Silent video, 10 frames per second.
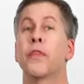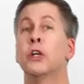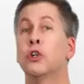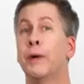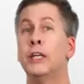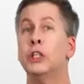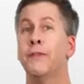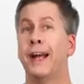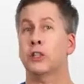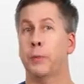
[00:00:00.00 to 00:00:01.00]
The duration
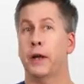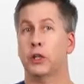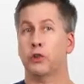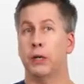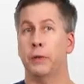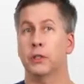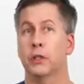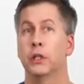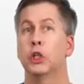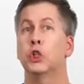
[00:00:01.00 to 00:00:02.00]
of antibiotic treatment
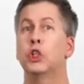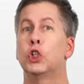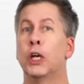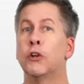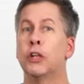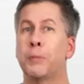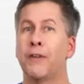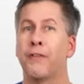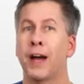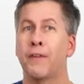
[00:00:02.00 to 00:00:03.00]
should generally be
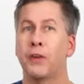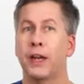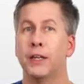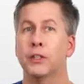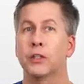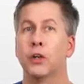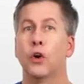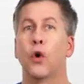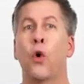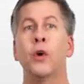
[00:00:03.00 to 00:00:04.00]
5 days
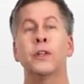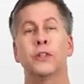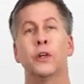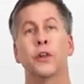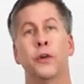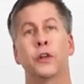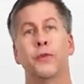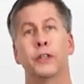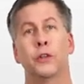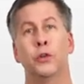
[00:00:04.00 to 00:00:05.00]
or until clinical
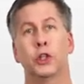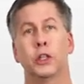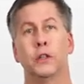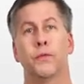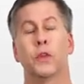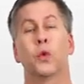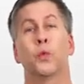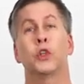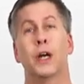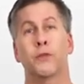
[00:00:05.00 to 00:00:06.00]
resolution,
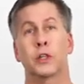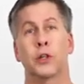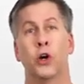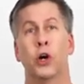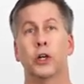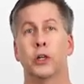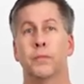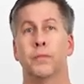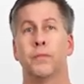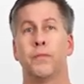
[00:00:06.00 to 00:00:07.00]
whichever is longer.
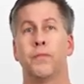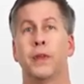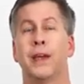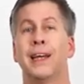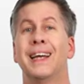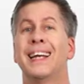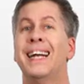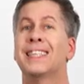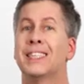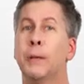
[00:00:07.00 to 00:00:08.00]

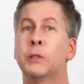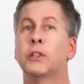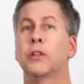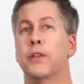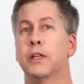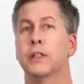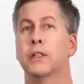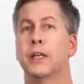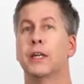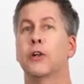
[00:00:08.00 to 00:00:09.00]
Exceptions to
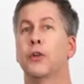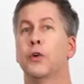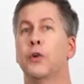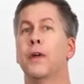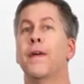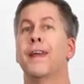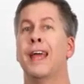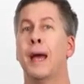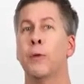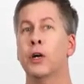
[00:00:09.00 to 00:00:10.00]
this include
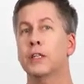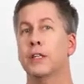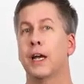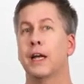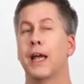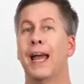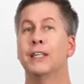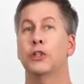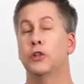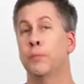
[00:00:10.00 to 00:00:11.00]
MRSA
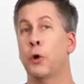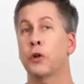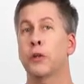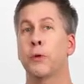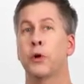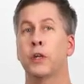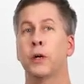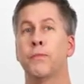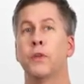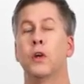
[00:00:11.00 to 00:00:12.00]
and Pseudomonas
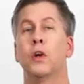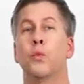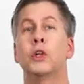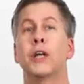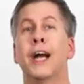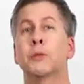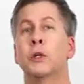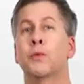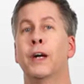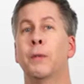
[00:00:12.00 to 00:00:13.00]
pneumonia, which
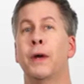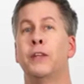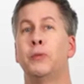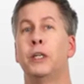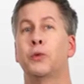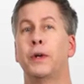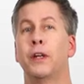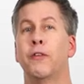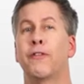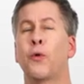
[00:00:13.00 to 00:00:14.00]
experts recommend to be
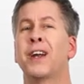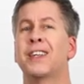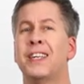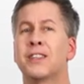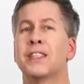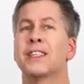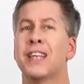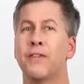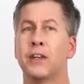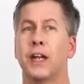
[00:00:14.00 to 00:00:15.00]
treated for at least
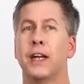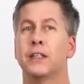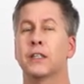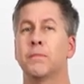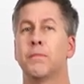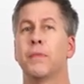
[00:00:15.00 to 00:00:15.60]
7 days